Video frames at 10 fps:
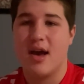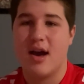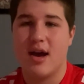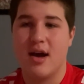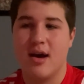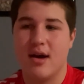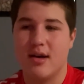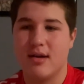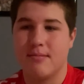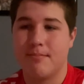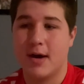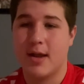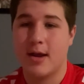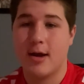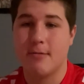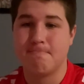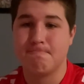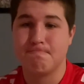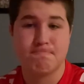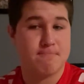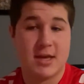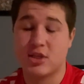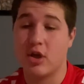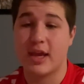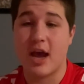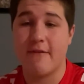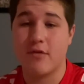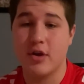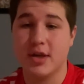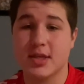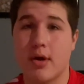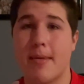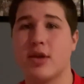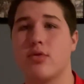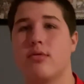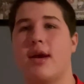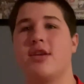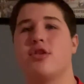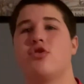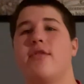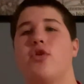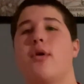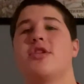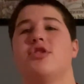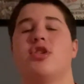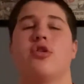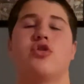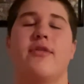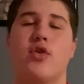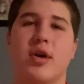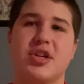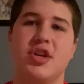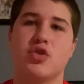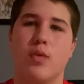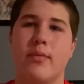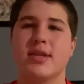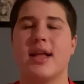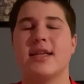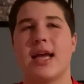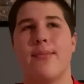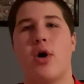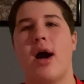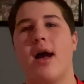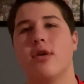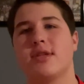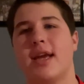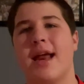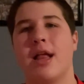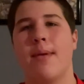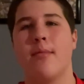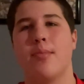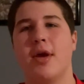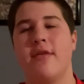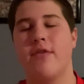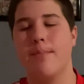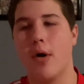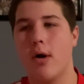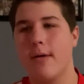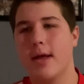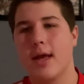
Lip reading: But that's all I got for you. So I might as well answer the trivia question. So the trivia question is, when was the last time Ohio State and Alabama played in football?